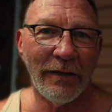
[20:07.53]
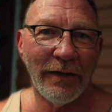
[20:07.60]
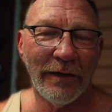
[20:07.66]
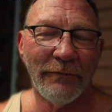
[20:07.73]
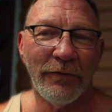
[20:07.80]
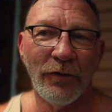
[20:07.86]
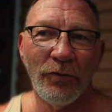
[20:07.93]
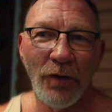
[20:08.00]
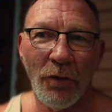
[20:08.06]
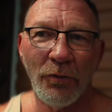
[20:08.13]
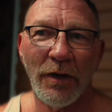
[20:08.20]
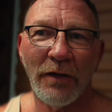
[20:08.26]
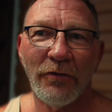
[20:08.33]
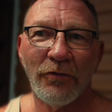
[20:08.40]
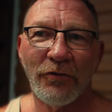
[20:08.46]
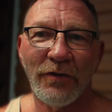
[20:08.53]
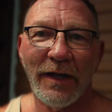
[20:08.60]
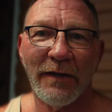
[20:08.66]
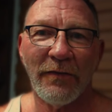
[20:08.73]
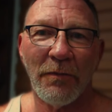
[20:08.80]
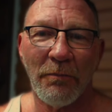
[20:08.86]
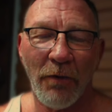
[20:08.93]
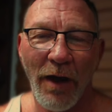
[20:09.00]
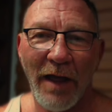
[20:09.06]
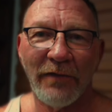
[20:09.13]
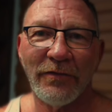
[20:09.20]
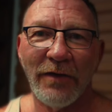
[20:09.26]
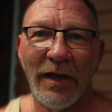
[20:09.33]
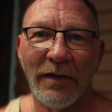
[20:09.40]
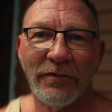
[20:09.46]
If you don't understand the
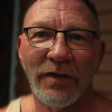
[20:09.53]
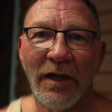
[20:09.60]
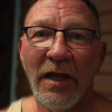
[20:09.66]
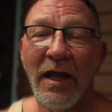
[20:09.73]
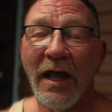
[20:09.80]
process,